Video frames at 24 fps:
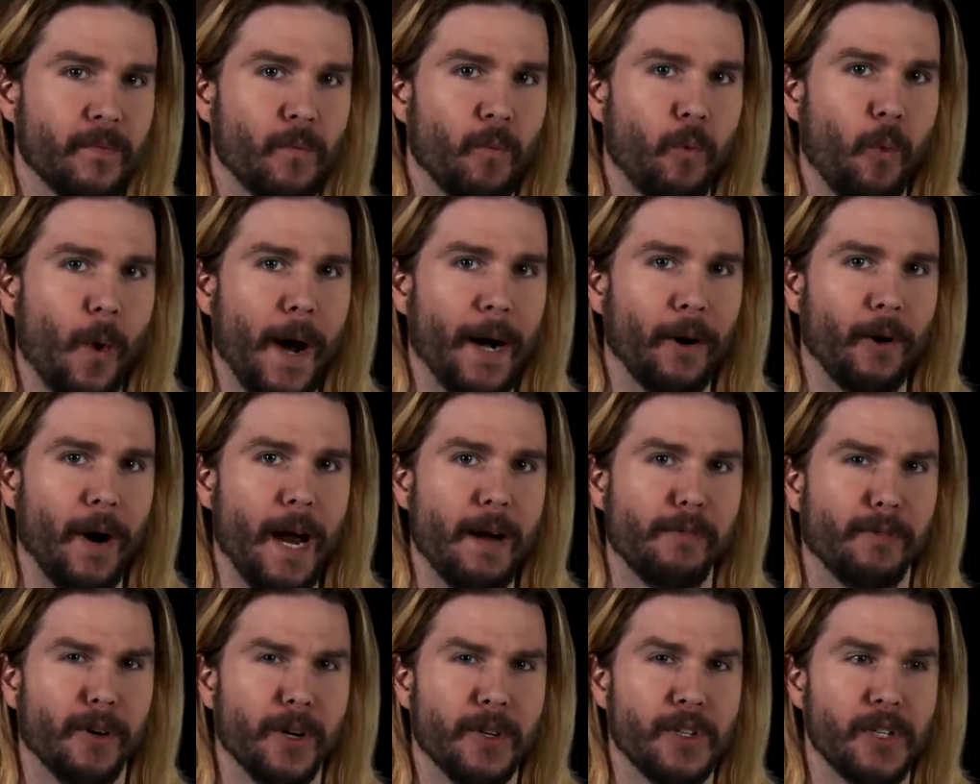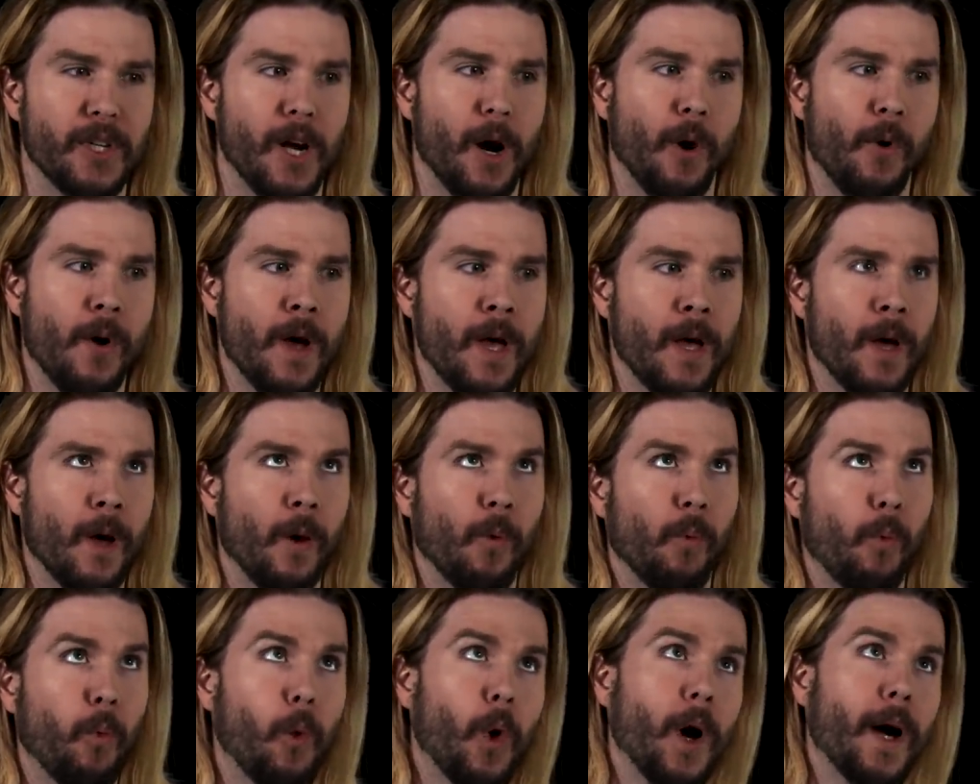wherever, so
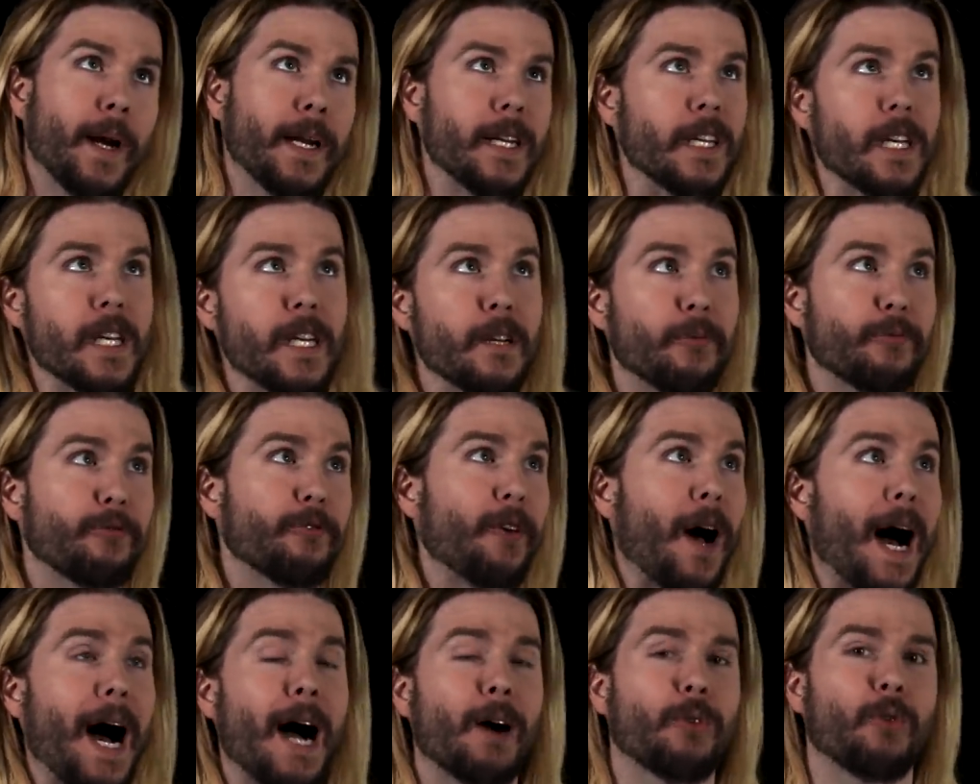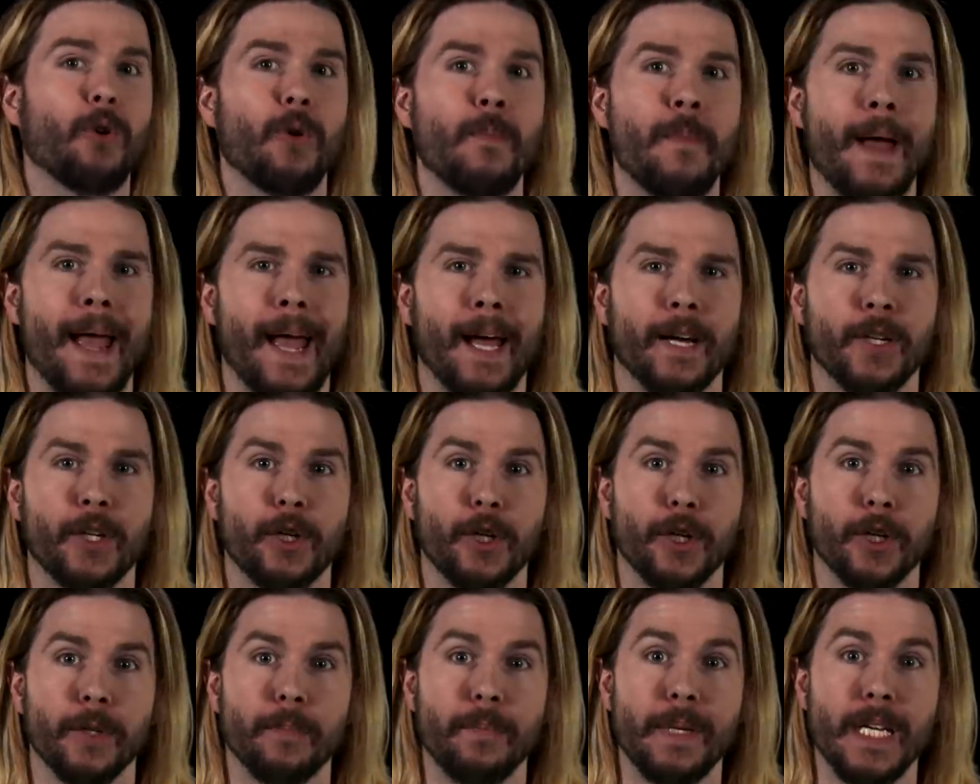what if Aquaman
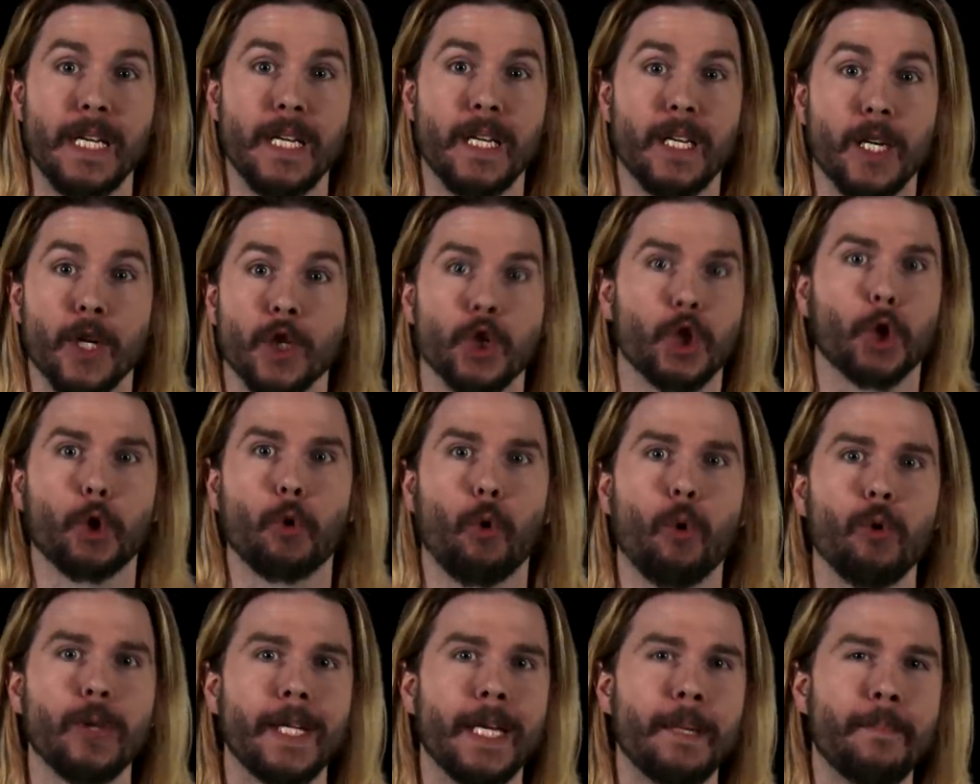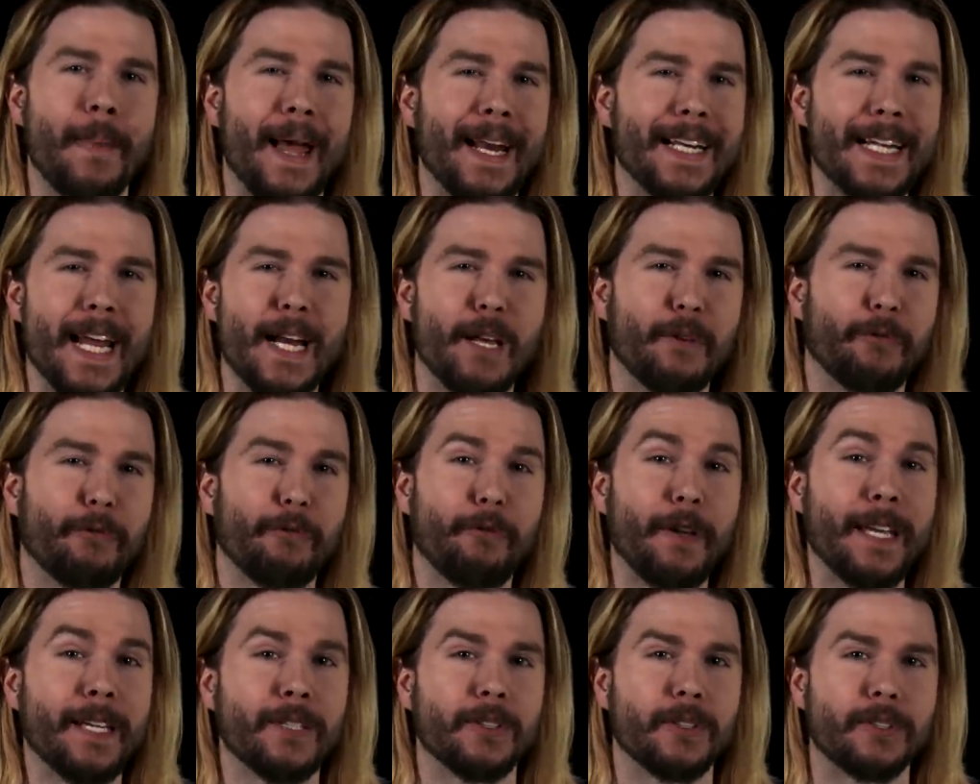could be controlling magnetic
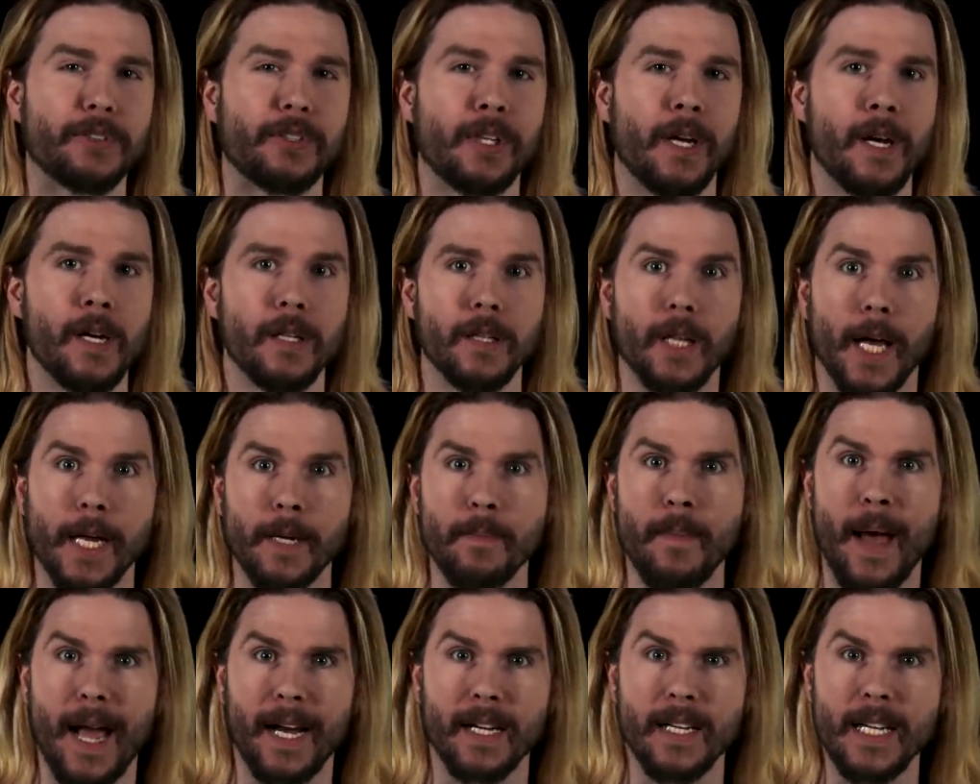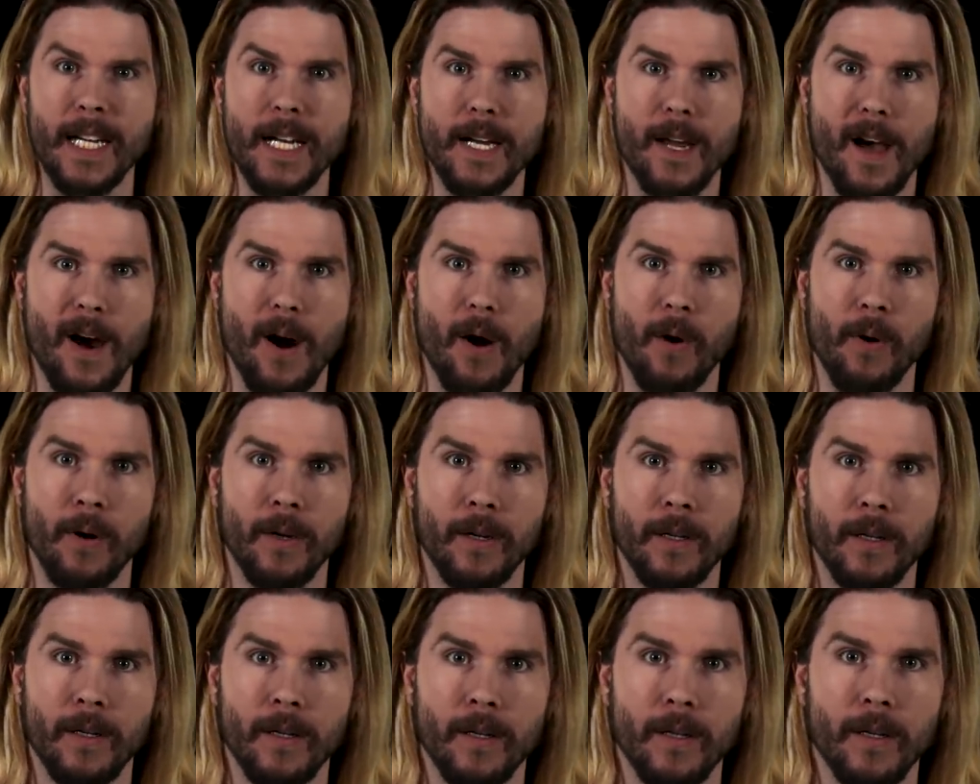fields like Magneto?
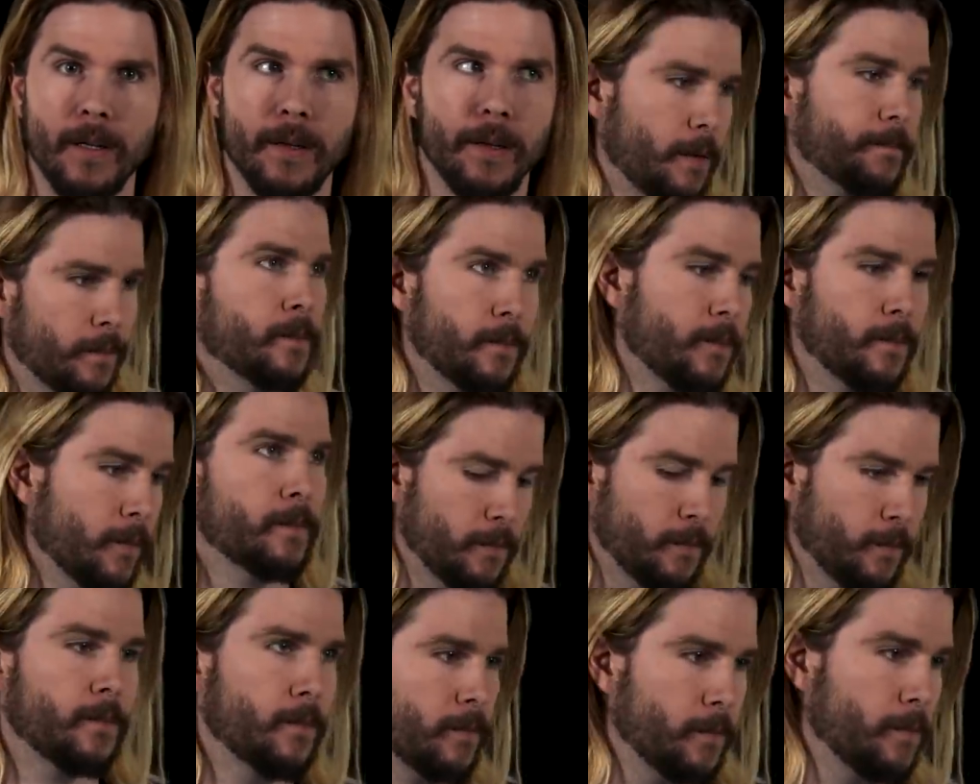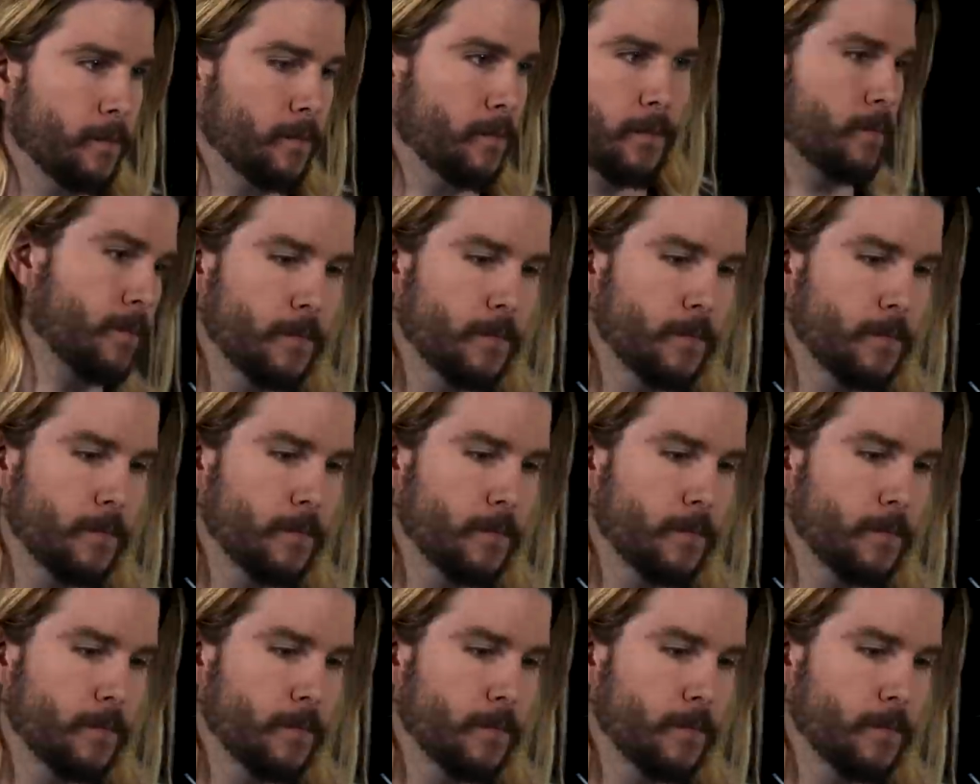Seawater is a